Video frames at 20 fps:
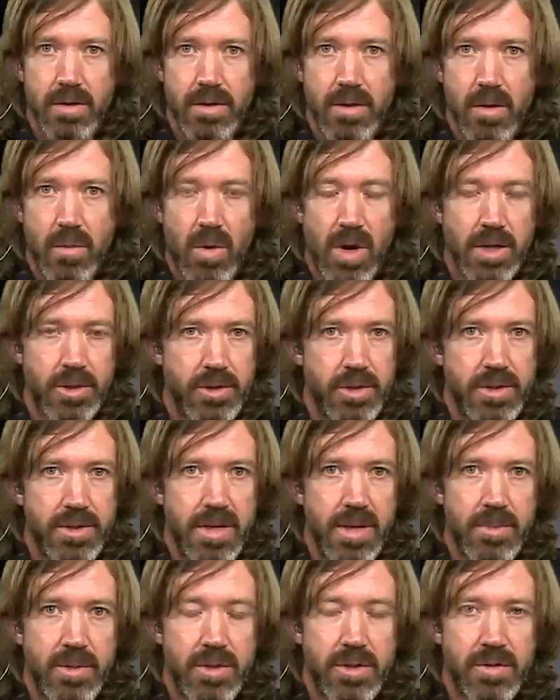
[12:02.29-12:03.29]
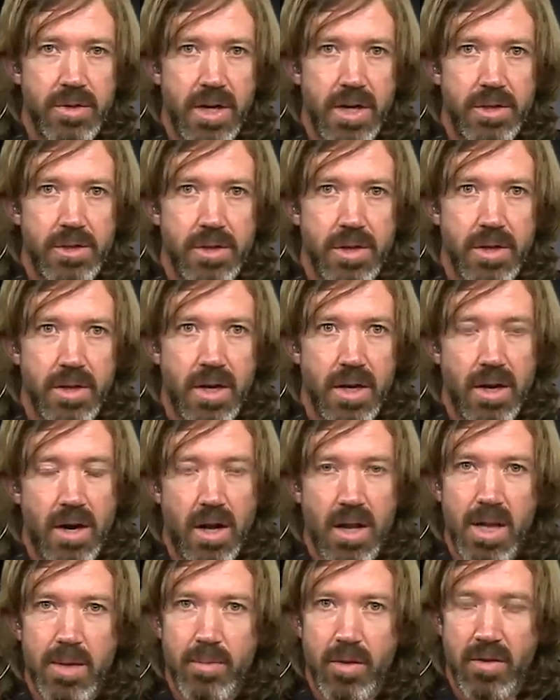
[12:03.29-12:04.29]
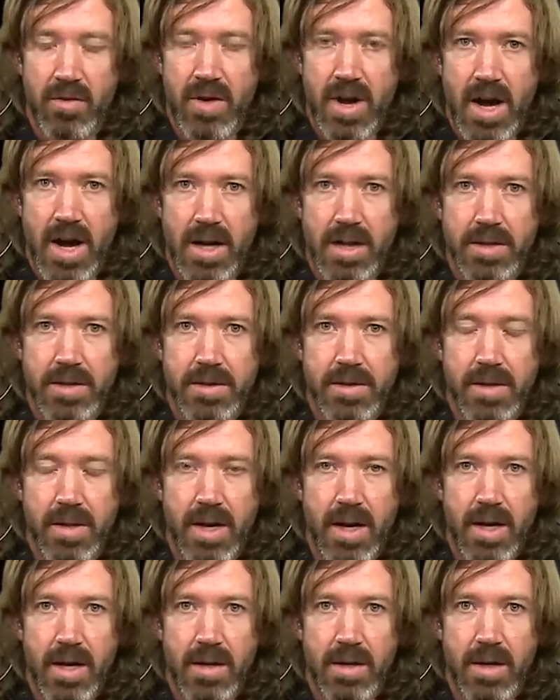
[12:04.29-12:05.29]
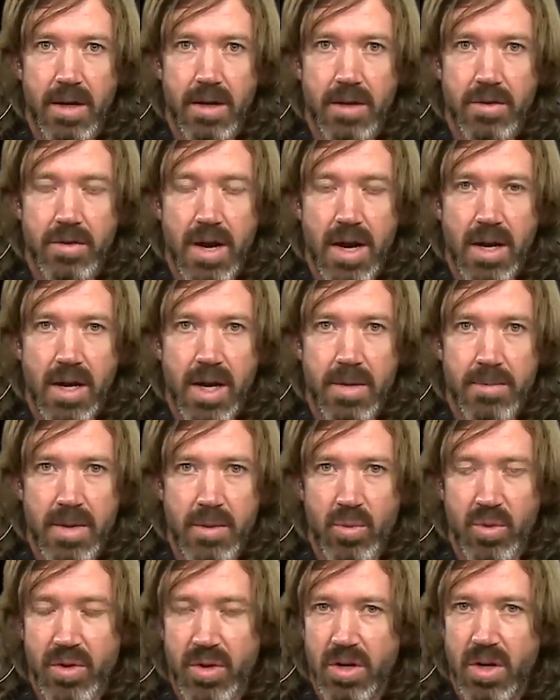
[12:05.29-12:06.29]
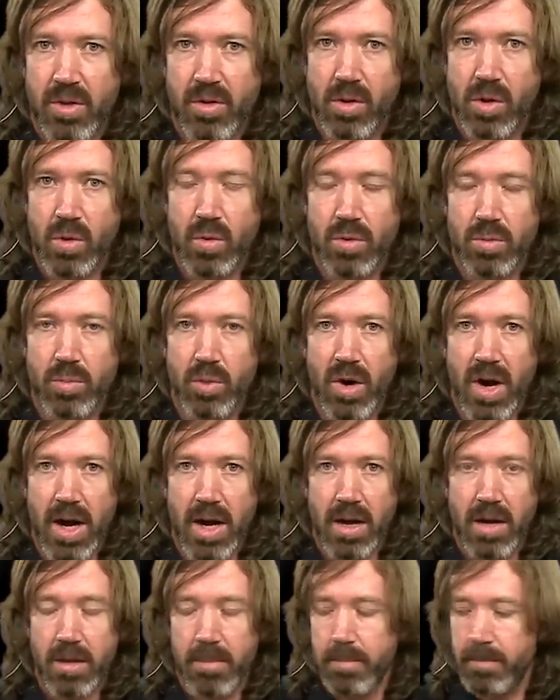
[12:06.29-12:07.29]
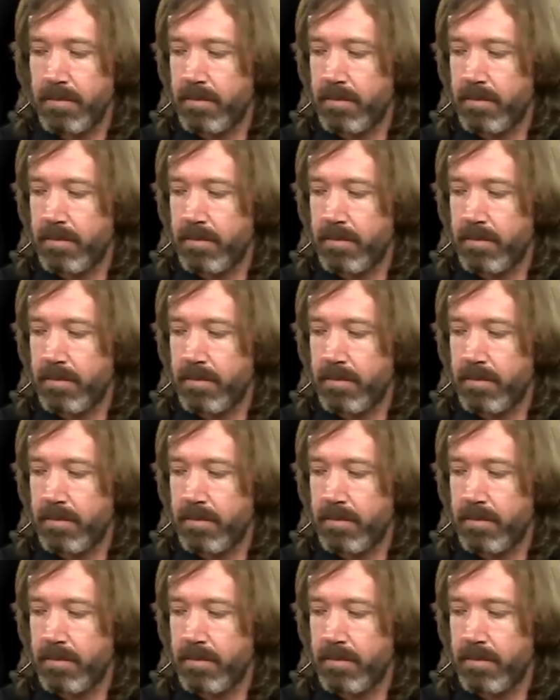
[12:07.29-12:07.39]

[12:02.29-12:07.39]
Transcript: so watch this demonstration and I'll improvise and uh, try to come up with another cool break.